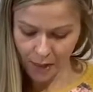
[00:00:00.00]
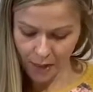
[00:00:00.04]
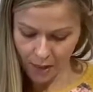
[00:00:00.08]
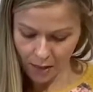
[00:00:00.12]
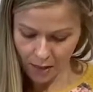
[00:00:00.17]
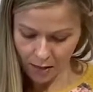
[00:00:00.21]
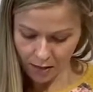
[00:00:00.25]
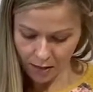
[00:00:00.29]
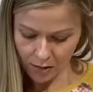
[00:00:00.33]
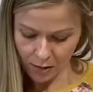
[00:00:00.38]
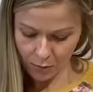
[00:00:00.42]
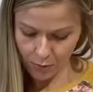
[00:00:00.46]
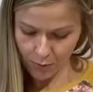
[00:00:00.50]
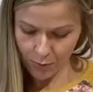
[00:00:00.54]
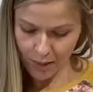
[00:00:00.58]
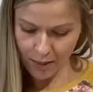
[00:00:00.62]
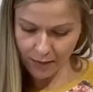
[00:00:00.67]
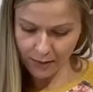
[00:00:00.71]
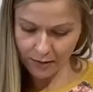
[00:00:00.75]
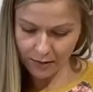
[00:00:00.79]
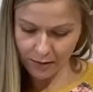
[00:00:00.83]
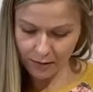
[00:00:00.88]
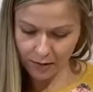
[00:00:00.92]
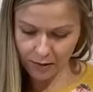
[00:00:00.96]
so
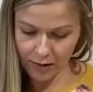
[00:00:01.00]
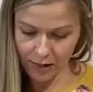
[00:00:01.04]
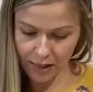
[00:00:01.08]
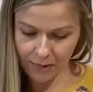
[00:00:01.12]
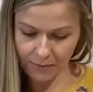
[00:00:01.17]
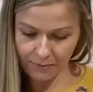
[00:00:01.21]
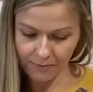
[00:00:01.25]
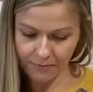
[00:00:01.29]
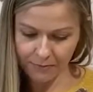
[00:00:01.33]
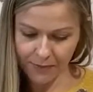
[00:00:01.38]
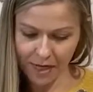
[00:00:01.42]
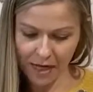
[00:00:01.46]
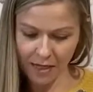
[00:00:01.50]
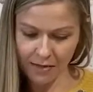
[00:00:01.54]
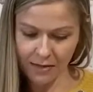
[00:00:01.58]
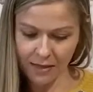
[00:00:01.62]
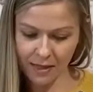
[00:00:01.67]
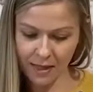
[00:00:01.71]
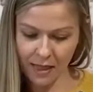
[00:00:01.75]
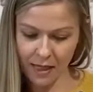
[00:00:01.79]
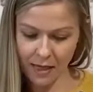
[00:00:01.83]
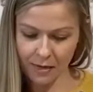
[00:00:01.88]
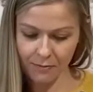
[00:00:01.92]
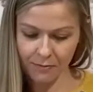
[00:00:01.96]
basically that's
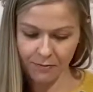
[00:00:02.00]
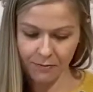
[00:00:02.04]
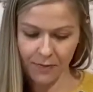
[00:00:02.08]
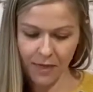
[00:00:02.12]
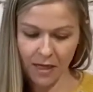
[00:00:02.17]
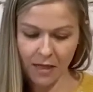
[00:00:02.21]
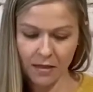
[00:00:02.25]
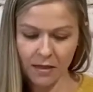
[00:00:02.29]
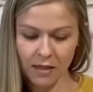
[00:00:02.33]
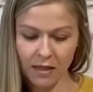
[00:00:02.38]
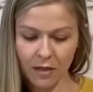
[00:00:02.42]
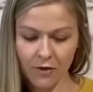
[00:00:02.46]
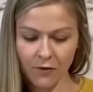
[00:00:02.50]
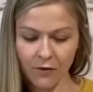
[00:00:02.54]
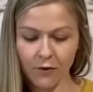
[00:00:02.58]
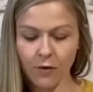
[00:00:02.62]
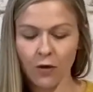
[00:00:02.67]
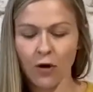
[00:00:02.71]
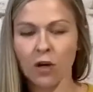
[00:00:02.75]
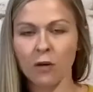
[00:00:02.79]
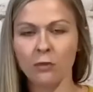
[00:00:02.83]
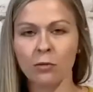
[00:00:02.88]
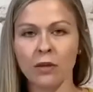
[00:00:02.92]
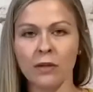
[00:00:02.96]
it. That's it for
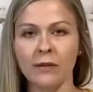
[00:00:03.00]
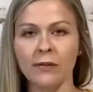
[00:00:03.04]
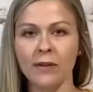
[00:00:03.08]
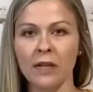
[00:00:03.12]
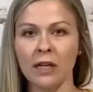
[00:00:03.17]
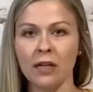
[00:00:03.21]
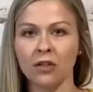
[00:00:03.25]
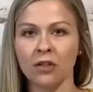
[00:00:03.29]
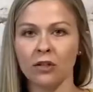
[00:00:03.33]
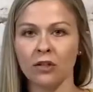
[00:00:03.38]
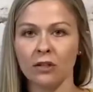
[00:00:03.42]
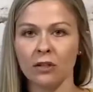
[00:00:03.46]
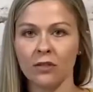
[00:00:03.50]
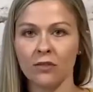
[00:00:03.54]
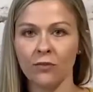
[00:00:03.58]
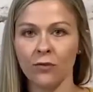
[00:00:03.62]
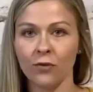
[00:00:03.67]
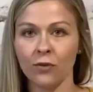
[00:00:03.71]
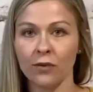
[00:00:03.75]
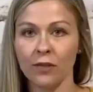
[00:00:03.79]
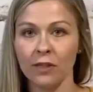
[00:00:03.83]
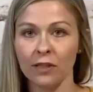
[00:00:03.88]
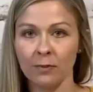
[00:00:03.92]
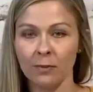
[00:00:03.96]
our abbreviations for
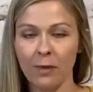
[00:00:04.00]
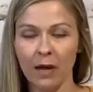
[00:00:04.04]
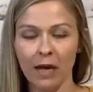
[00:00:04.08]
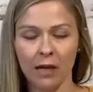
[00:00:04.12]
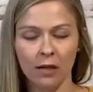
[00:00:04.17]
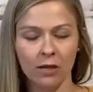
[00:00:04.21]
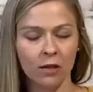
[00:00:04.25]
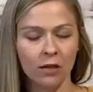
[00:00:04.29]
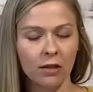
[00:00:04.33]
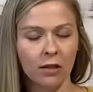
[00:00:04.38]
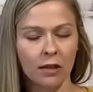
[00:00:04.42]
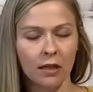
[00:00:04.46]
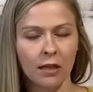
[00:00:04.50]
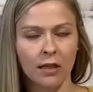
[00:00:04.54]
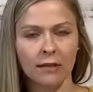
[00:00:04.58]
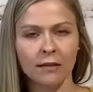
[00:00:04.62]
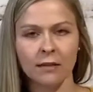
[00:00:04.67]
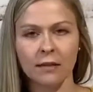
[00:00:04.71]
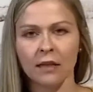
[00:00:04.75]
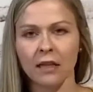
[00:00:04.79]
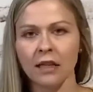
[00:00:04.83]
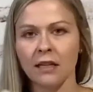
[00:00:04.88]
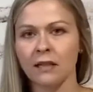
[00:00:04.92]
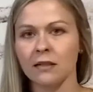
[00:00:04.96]
this pattern.
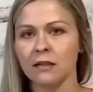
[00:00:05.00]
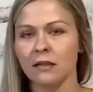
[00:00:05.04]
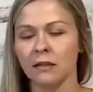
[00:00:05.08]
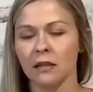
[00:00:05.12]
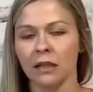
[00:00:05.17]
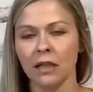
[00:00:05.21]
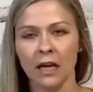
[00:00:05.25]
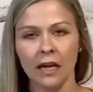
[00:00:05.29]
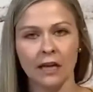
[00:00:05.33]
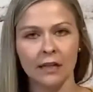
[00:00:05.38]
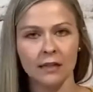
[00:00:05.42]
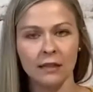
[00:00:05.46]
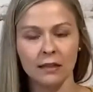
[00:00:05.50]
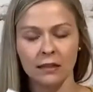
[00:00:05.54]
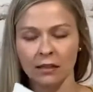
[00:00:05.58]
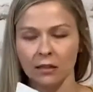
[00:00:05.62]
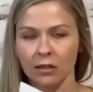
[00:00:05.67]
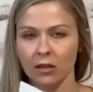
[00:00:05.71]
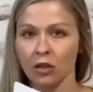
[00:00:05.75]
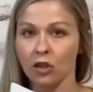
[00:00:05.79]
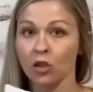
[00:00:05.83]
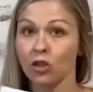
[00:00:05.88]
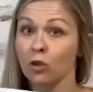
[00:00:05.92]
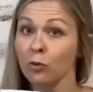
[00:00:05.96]
Guys, this is
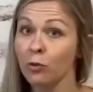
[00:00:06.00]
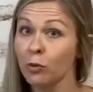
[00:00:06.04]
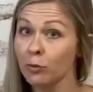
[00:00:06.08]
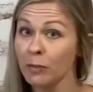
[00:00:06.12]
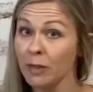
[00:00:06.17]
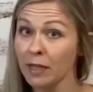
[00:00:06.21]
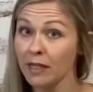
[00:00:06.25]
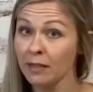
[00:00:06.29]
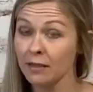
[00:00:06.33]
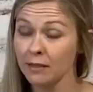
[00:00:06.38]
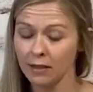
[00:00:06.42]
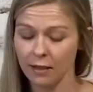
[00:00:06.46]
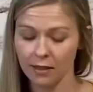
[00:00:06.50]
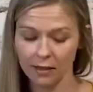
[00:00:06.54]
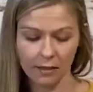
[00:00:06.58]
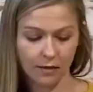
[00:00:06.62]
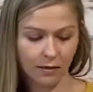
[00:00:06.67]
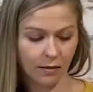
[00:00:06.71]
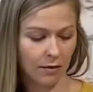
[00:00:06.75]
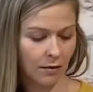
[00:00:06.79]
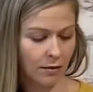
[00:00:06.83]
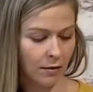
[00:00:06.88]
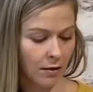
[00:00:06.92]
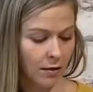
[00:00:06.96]
super basic,
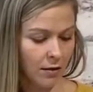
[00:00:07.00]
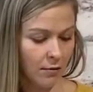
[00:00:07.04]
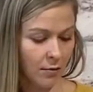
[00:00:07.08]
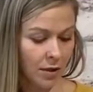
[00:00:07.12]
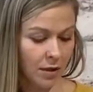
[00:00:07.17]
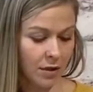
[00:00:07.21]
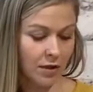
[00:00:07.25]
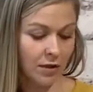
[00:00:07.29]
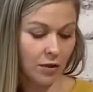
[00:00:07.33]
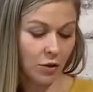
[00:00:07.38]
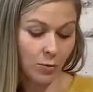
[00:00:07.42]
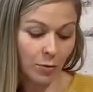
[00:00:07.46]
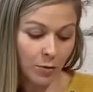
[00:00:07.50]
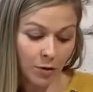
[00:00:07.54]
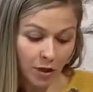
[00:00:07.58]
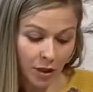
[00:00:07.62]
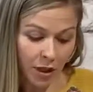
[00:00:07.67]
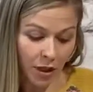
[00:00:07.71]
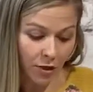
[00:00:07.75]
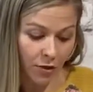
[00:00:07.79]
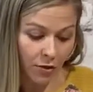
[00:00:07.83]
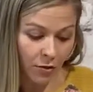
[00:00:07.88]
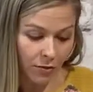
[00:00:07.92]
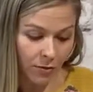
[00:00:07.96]
but super
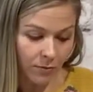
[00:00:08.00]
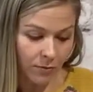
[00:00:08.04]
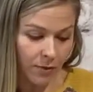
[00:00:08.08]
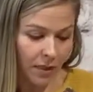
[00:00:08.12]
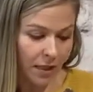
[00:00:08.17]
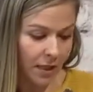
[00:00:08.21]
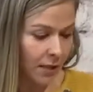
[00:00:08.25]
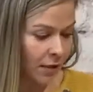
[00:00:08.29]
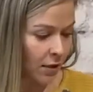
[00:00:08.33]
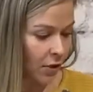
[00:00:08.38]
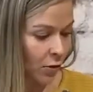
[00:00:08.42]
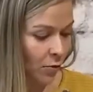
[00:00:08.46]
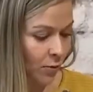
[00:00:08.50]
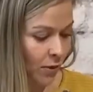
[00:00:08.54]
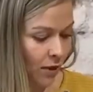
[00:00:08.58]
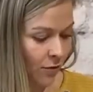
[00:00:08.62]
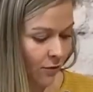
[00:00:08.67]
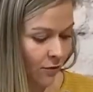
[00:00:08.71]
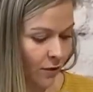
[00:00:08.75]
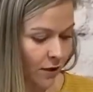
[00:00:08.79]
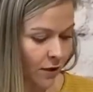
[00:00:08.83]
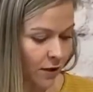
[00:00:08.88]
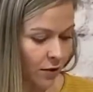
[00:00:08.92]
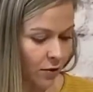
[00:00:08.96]
cute, and it'll be a
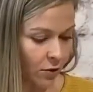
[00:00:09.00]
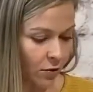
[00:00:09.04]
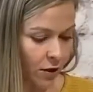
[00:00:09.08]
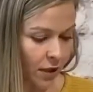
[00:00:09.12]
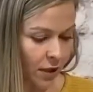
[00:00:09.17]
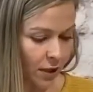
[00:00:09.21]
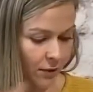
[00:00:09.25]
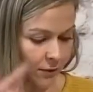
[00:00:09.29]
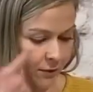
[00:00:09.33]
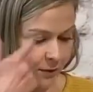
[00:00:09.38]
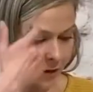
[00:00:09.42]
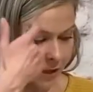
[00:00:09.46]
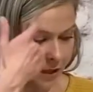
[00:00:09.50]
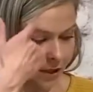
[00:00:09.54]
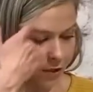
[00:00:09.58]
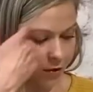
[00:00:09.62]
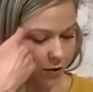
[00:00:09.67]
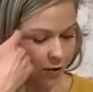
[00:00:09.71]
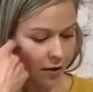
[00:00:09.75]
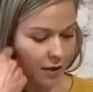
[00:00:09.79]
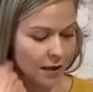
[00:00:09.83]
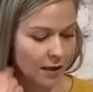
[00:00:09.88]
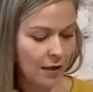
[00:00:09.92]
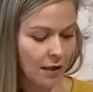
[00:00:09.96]
fun little gift that you
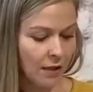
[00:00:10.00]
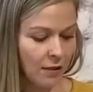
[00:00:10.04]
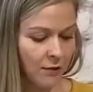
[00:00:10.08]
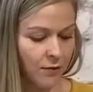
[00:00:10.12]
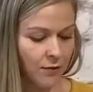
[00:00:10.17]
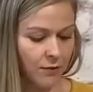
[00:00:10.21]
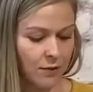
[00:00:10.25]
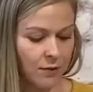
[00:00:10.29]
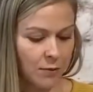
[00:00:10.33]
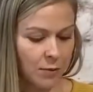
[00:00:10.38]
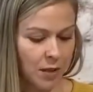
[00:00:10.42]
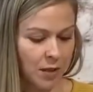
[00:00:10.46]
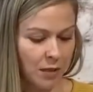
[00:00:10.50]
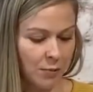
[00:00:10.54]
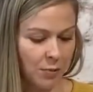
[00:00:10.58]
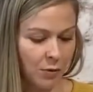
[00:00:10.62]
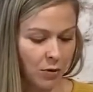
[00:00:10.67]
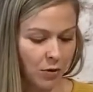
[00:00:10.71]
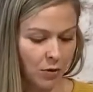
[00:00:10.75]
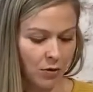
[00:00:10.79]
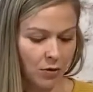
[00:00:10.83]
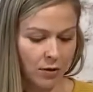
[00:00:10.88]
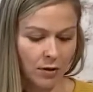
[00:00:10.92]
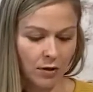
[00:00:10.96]
can give to people,